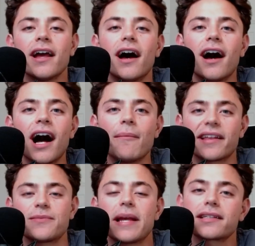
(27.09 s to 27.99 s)
Um, that's
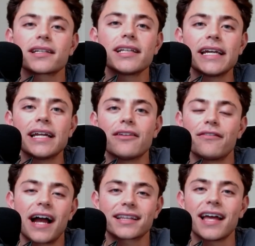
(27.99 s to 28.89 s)
basically the
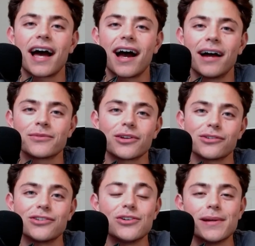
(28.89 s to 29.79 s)
fact that I'm so
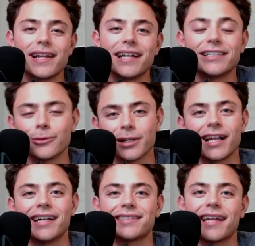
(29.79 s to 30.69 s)
stupid and didn't
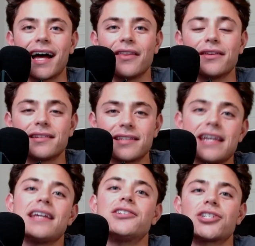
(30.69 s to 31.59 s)
realize that the
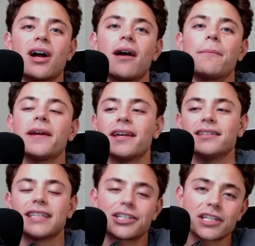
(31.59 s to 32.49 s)
Seed Shop is
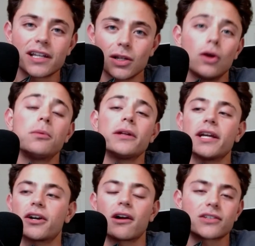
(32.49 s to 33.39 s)
actually globally
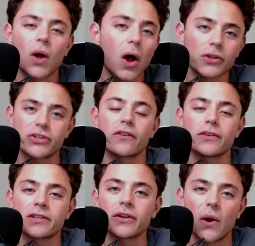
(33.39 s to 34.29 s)
across all servers
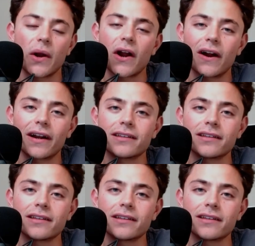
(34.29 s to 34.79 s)
in Grow A Garden.